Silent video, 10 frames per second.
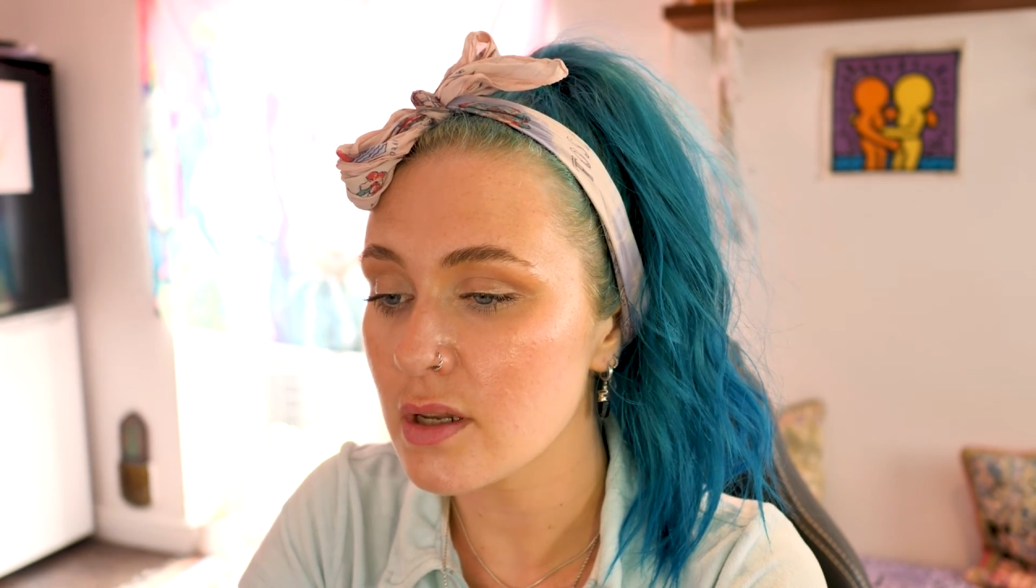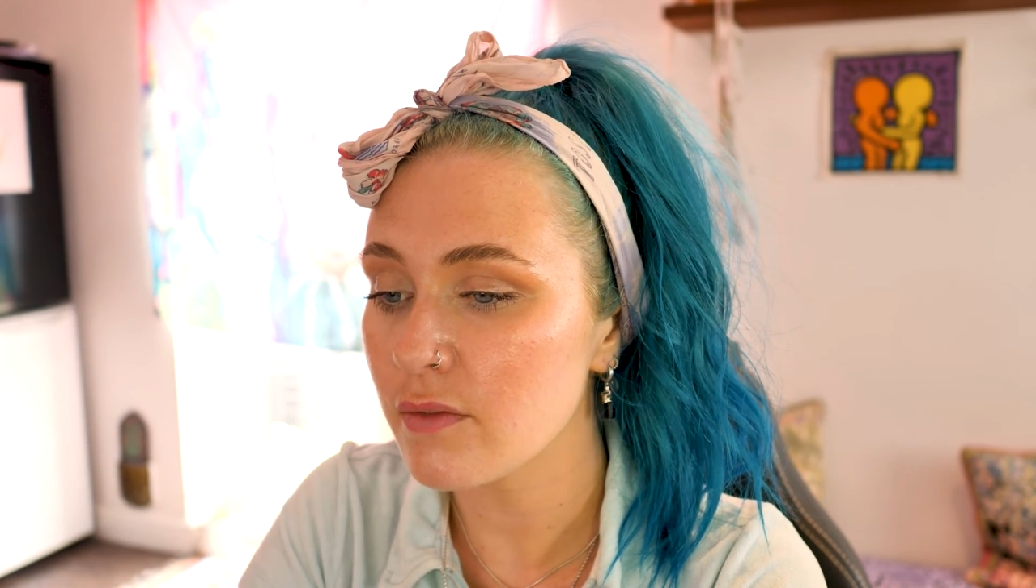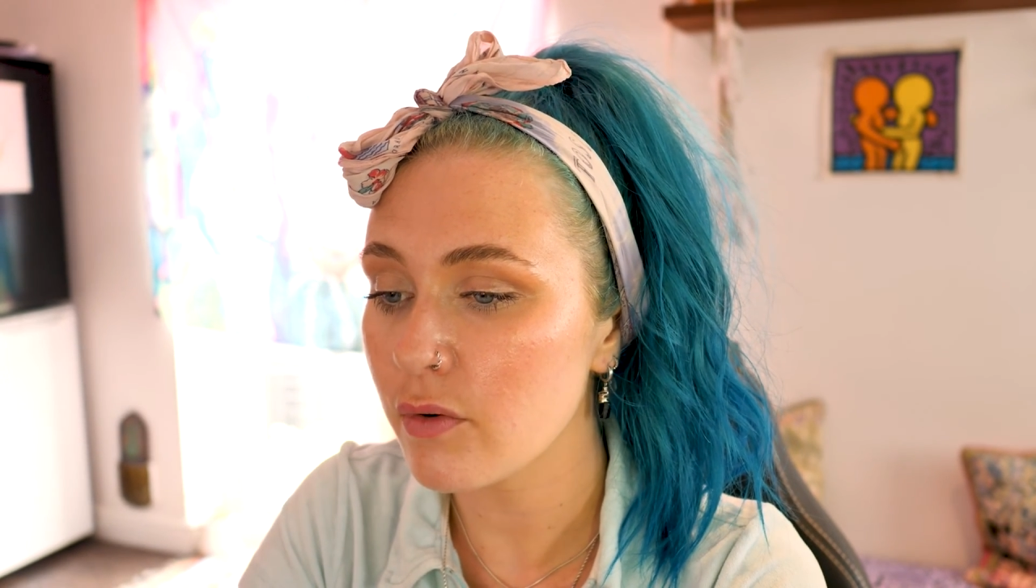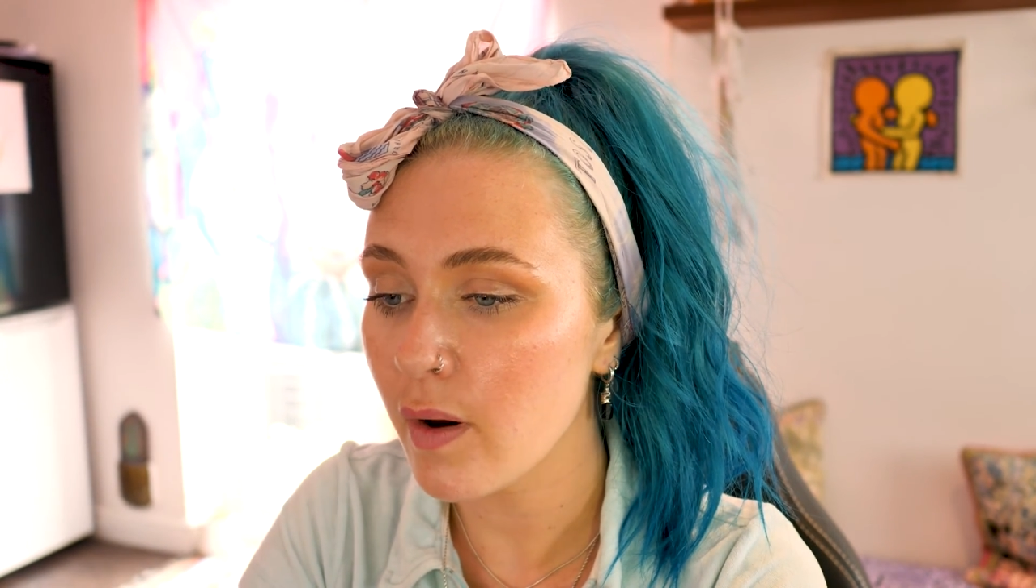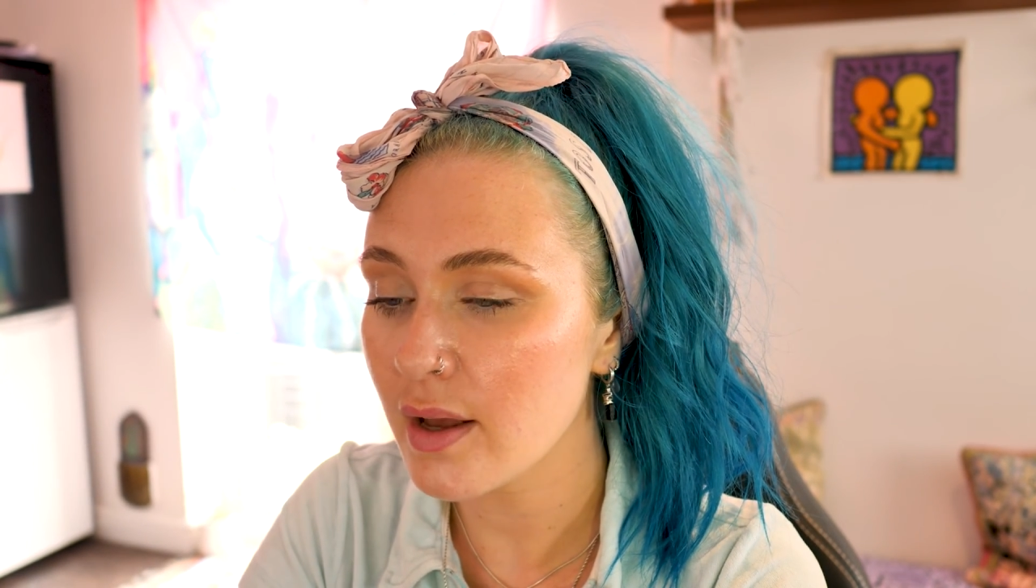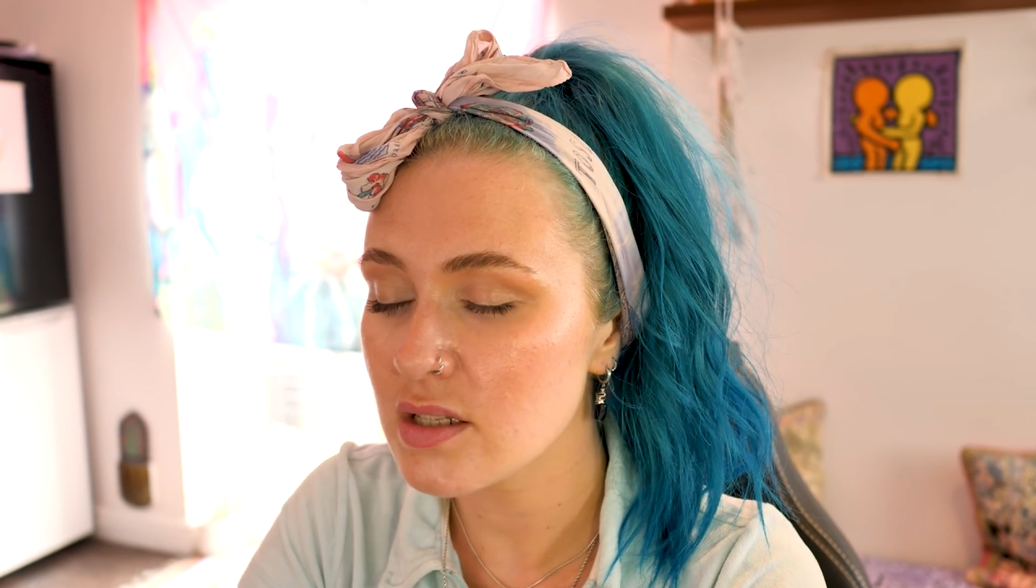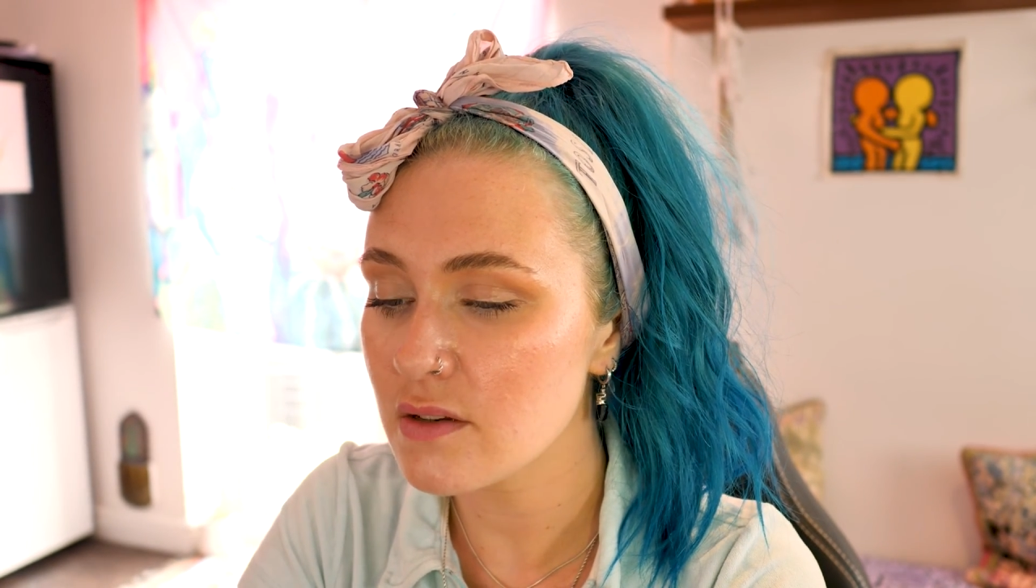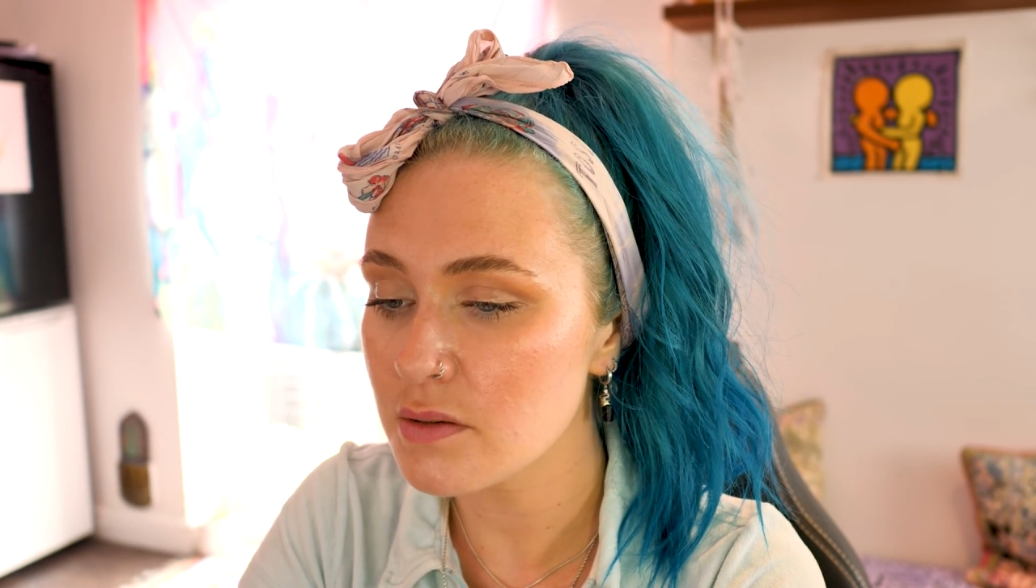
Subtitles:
in a variety of